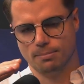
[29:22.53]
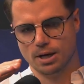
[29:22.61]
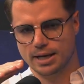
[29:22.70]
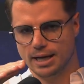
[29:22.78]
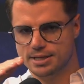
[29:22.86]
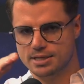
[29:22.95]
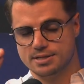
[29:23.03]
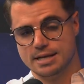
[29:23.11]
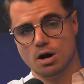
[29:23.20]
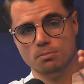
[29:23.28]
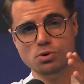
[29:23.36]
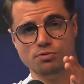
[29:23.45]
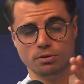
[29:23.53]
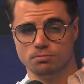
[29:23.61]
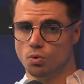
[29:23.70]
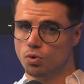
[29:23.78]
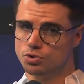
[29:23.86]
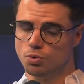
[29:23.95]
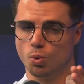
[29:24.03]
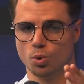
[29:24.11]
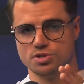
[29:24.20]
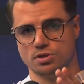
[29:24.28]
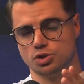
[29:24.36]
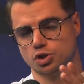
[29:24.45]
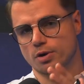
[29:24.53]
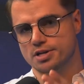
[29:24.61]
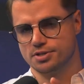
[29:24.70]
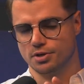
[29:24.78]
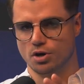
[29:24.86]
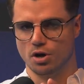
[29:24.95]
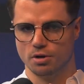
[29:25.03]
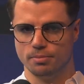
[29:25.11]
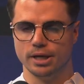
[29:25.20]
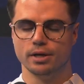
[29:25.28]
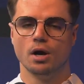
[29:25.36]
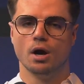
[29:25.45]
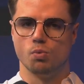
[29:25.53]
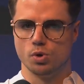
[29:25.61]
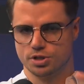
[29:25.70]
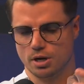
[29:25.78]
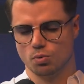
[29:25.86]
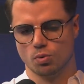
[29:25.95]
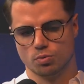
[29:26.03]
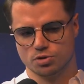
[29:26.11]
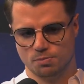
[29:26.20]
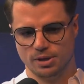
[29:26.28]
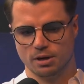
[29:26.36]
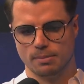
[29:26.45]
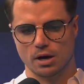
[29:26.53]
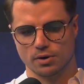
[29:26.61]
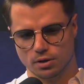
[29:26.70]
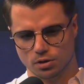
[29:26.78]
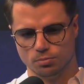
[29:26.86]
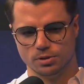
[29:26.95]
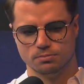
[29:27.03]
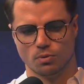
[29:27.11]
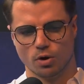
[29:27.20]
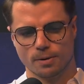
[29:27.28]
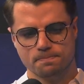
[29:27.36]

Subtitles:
but it is now moving more towards the trust economy, which I will speak about a little bit more.